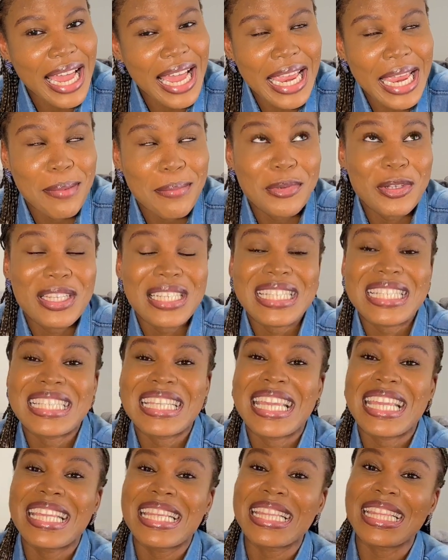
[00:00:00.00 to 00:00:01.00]
I am just
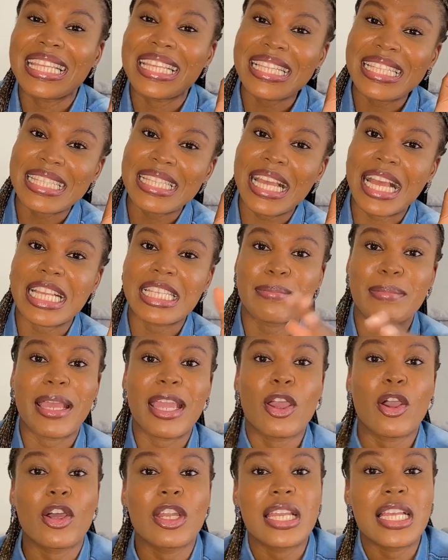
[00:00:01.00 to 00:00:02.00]
saying this as my
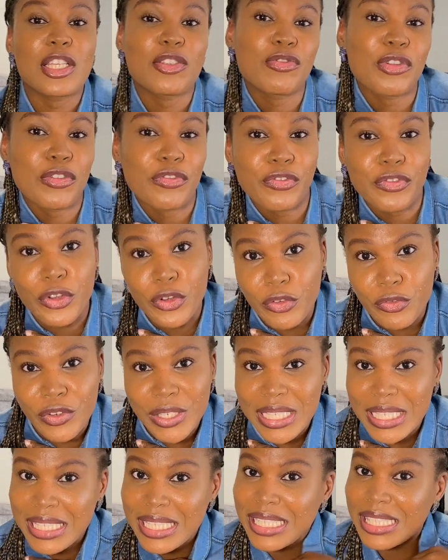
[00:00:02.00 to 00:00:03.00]
honest review
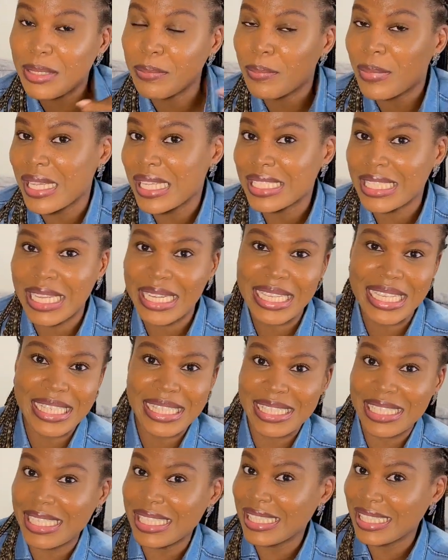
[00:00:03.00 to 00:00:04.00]
visiting the place and
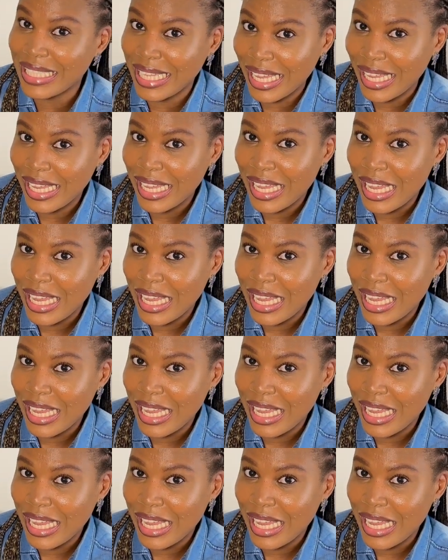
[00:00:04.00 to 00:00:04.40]
eating there.